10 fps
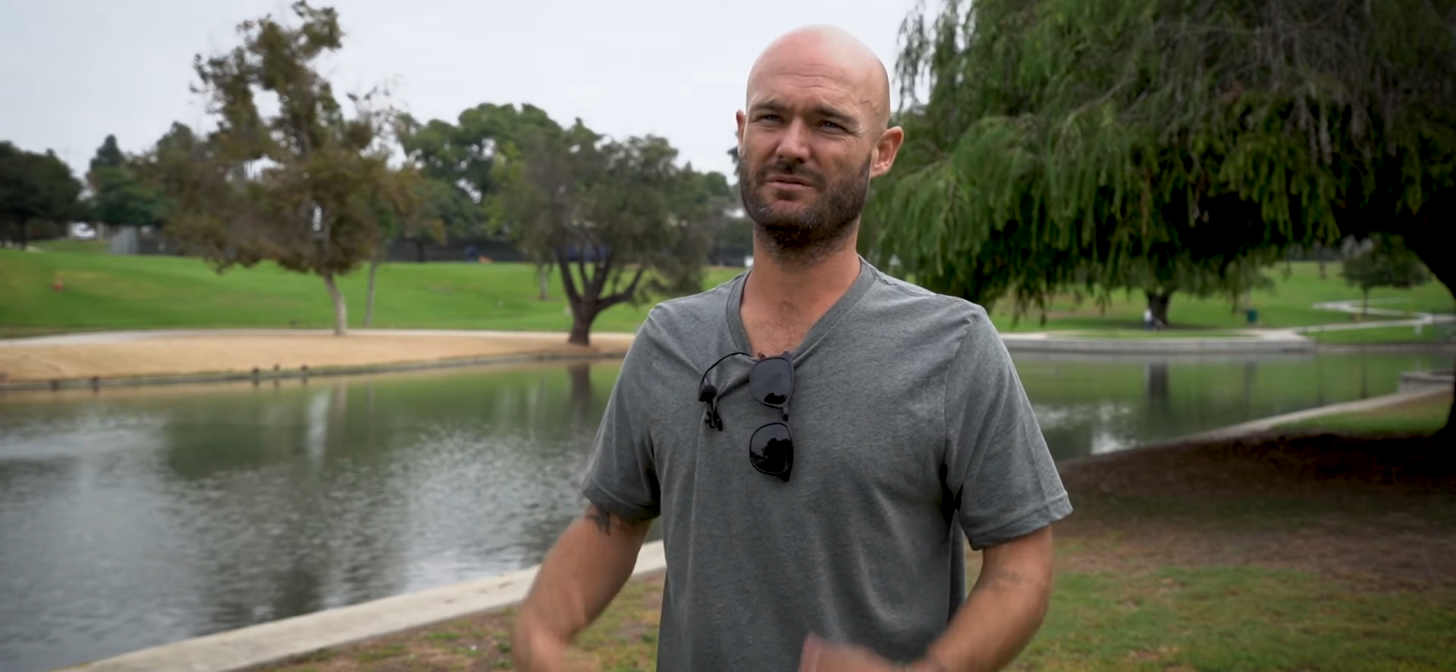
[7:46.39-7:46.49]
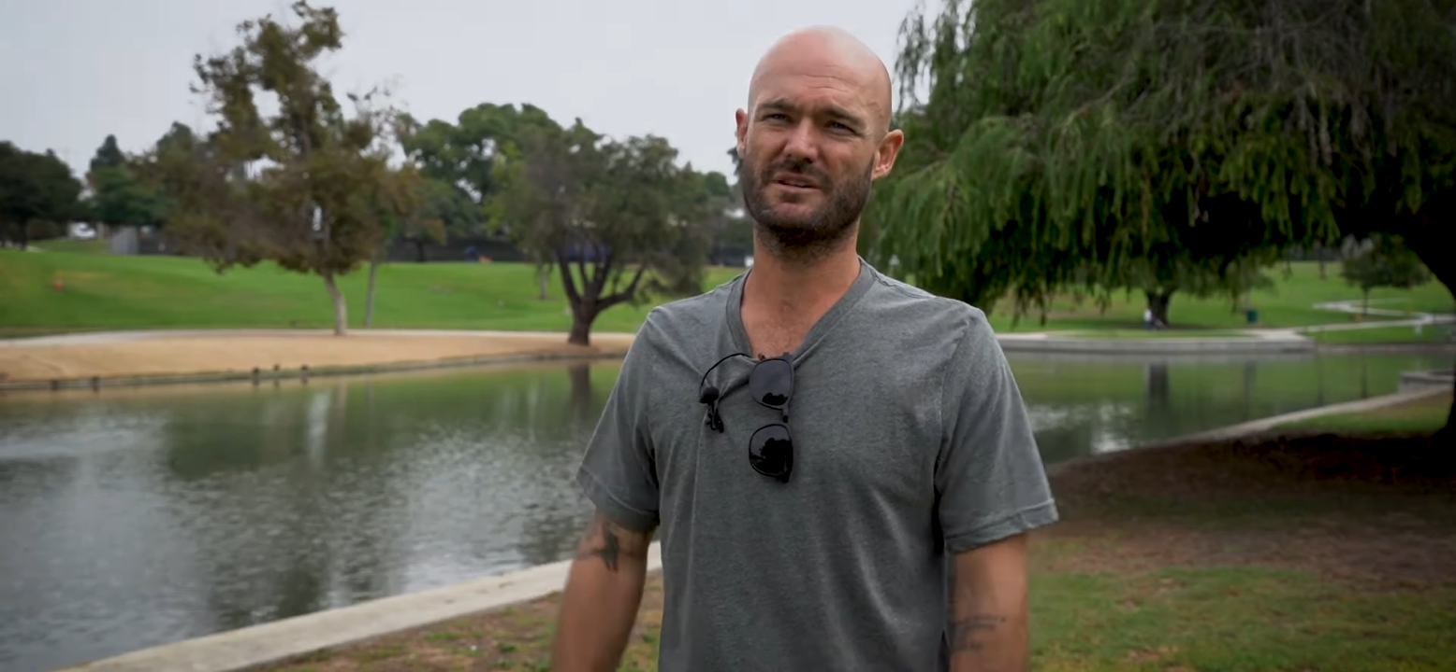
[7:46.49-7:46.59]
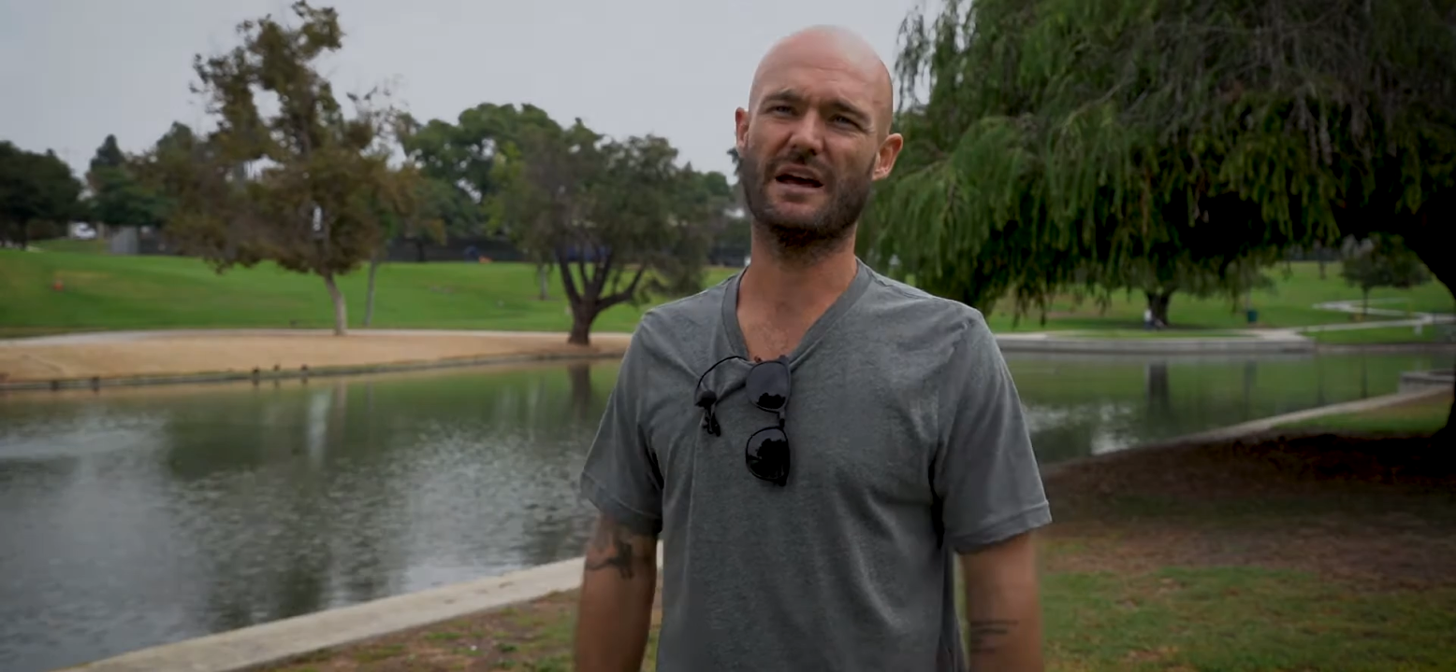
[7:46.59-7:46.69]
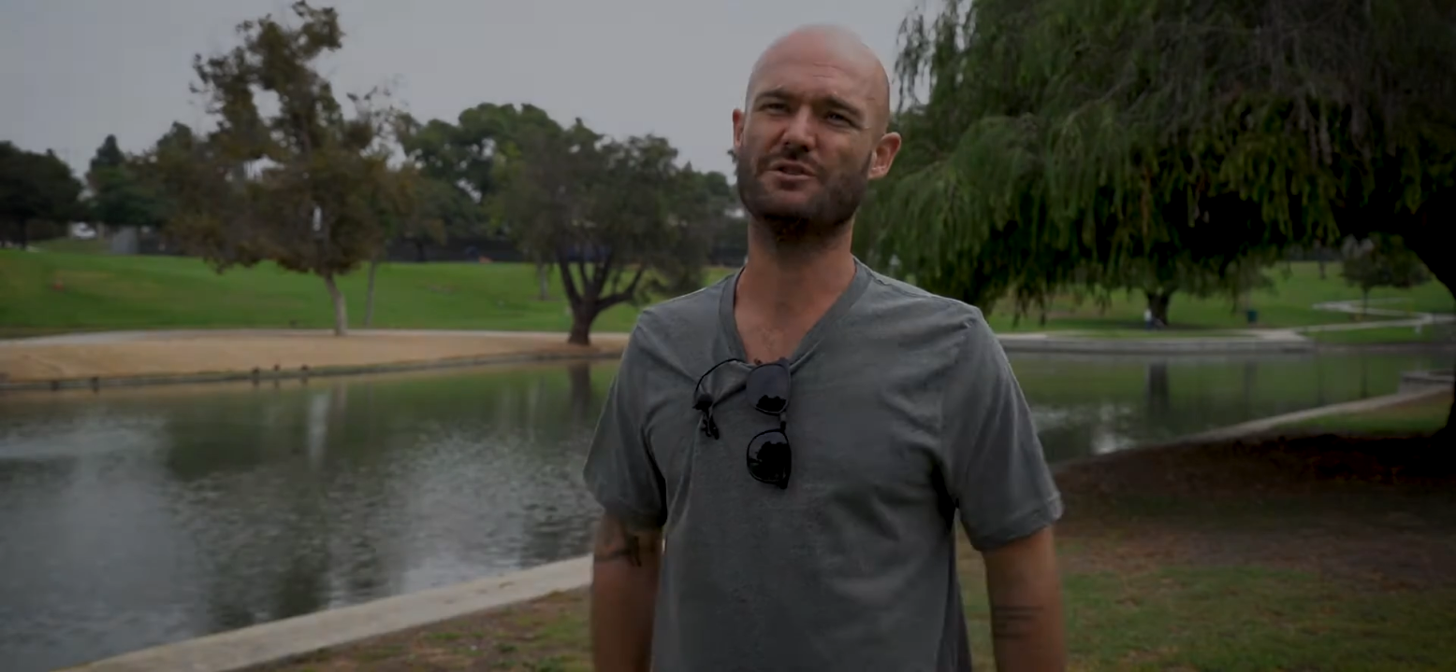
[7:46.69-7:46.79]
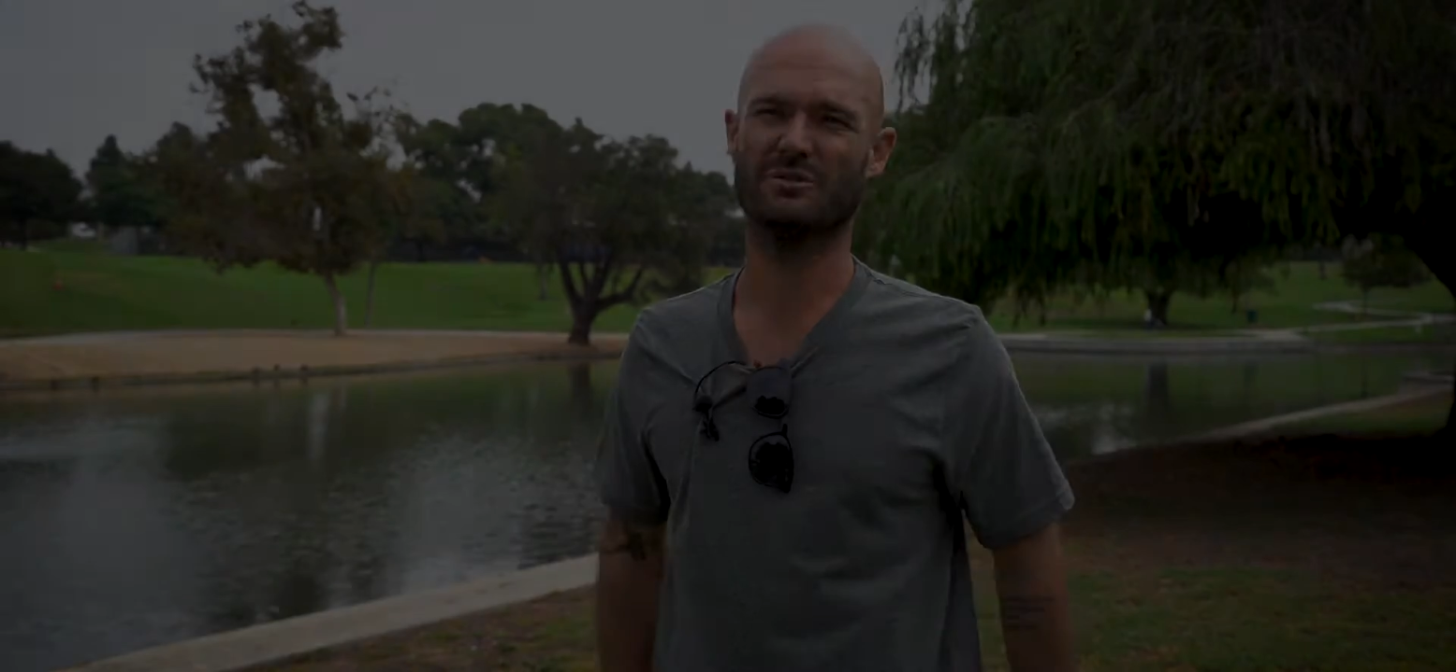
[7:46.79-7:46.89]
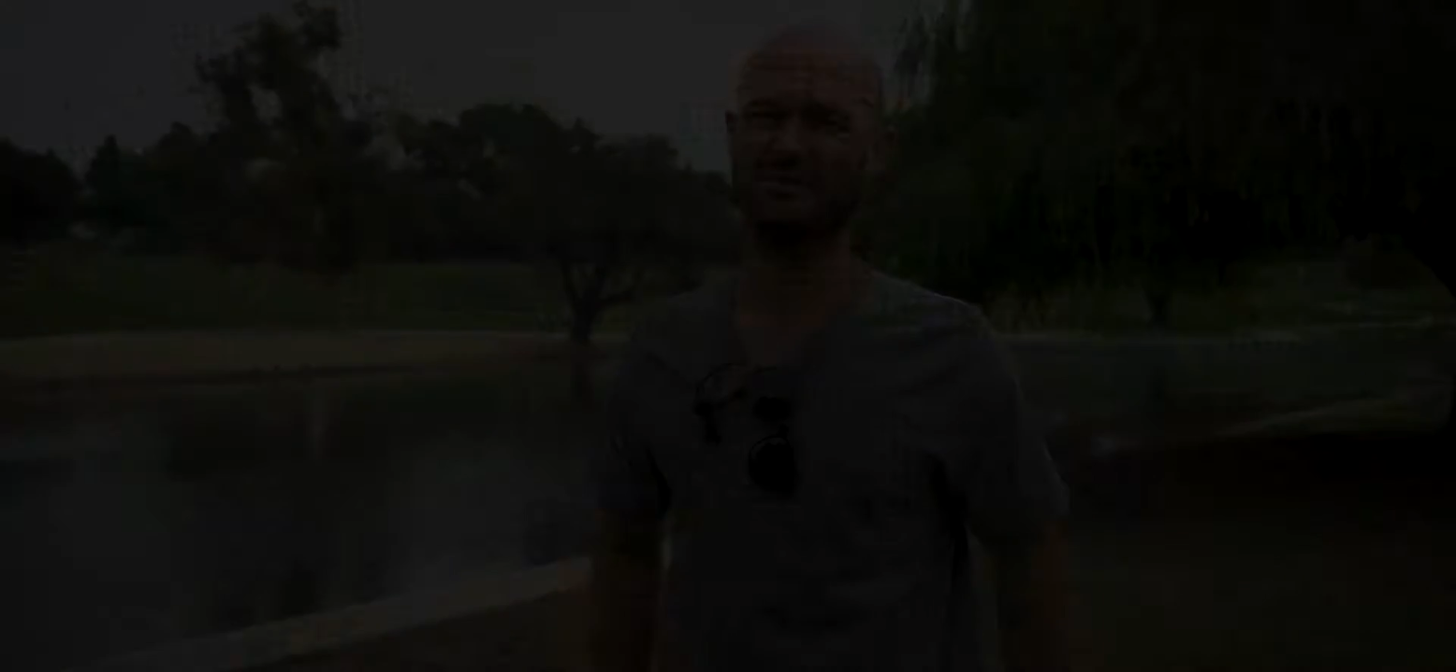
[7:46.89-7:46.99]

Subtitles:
schedule.